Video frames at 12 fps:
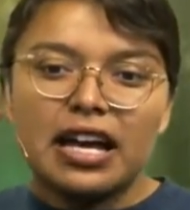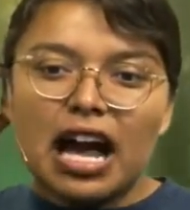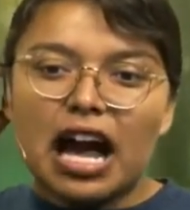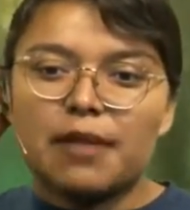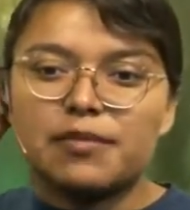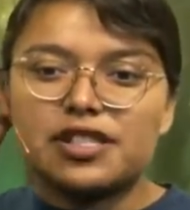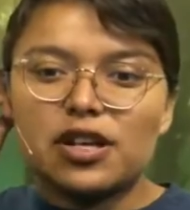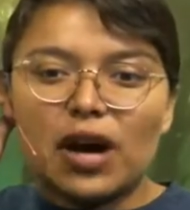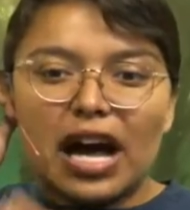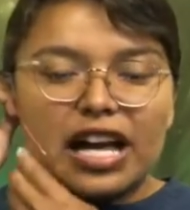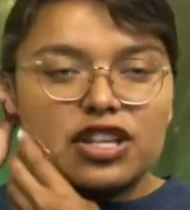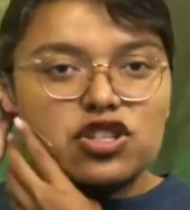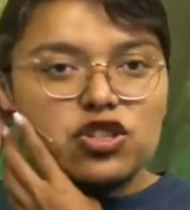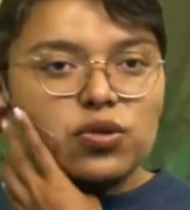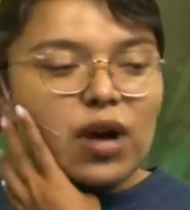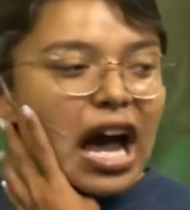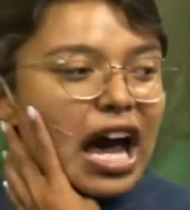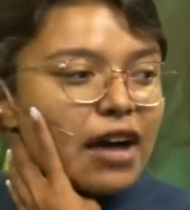Um, so I do
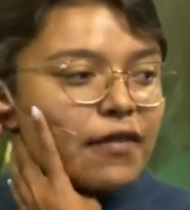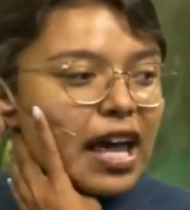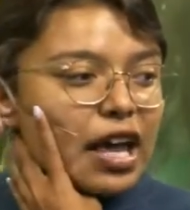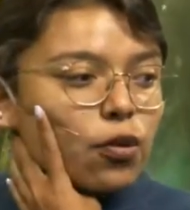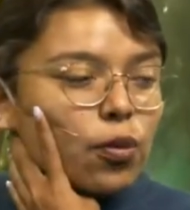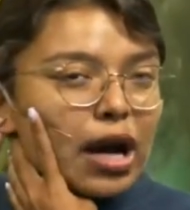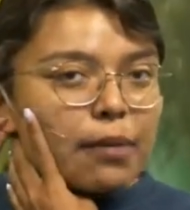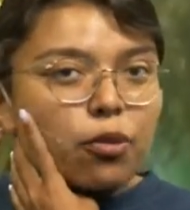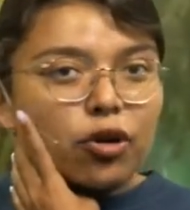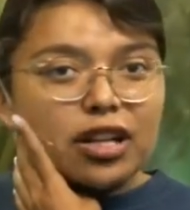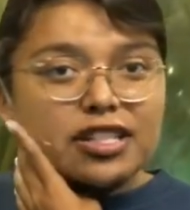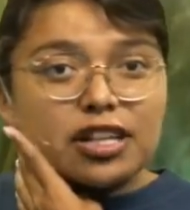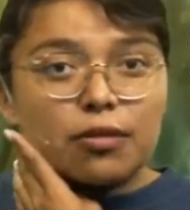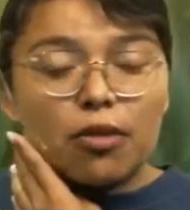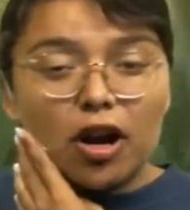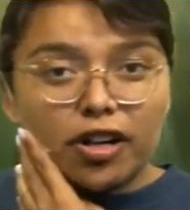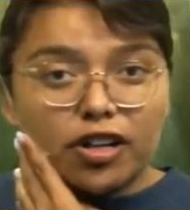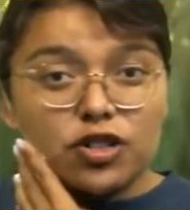have a whiteboard and some
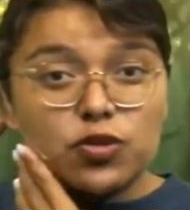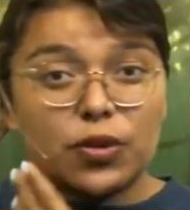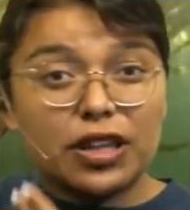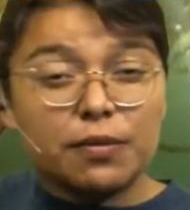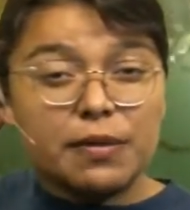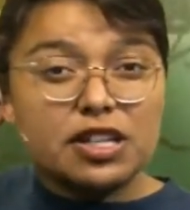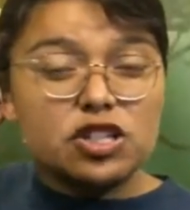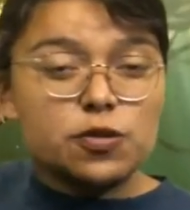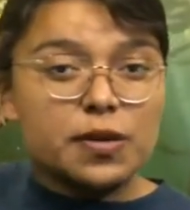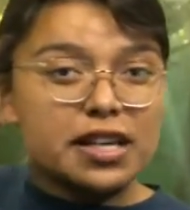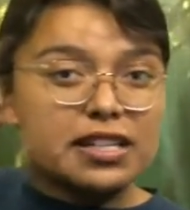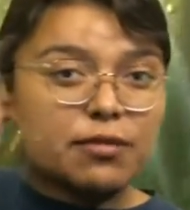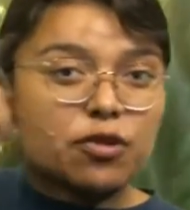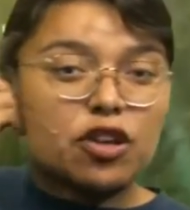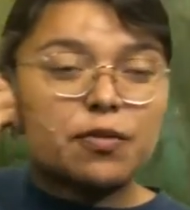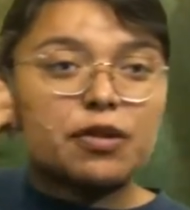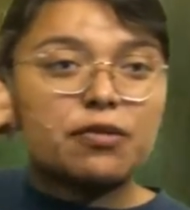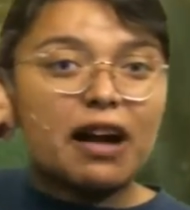markers with me just because I'm going
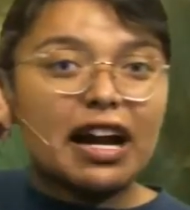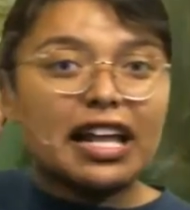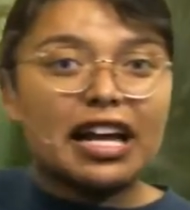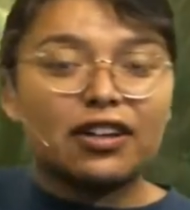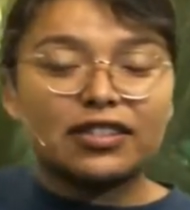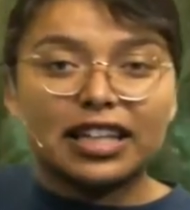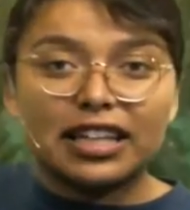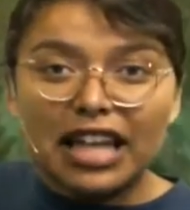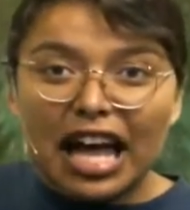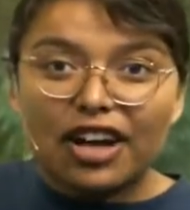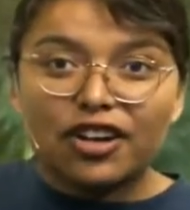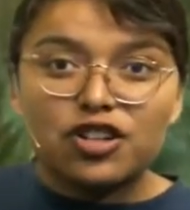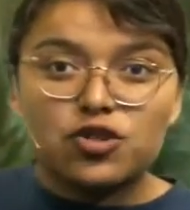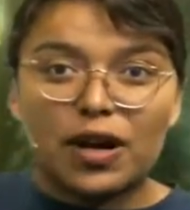to be writing out the letters,